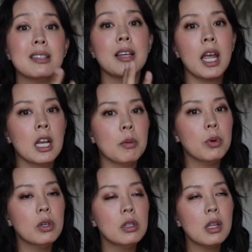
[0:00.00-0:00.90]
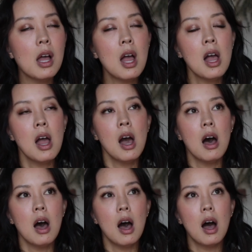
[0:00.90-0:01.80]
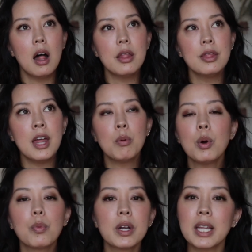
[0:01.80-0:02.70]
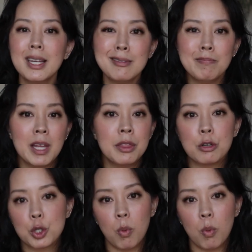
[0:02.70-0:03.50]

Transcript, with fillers: attainable, they were really in their